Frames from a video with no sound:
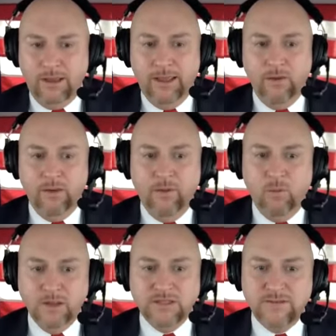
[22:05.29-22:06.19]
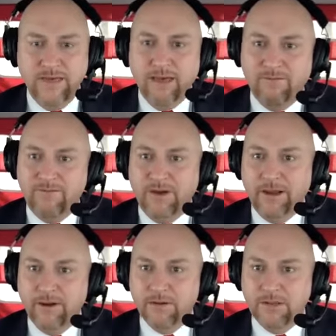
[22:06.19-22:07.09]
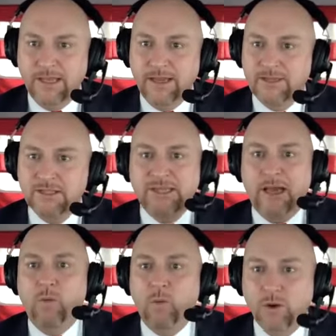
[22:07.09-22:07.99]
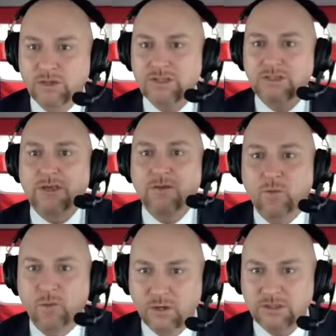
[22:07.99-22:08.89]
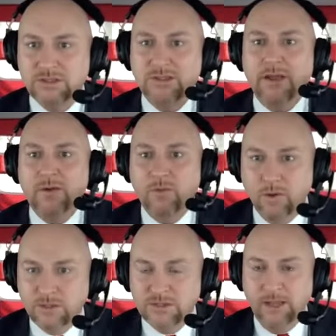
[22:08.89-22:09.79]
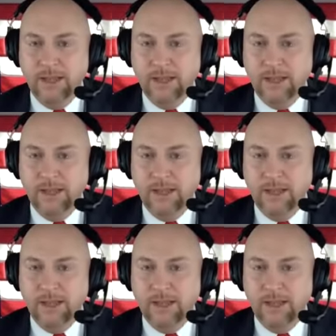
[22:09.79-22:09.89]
And once that fire lit, it just got worse and worse and worse.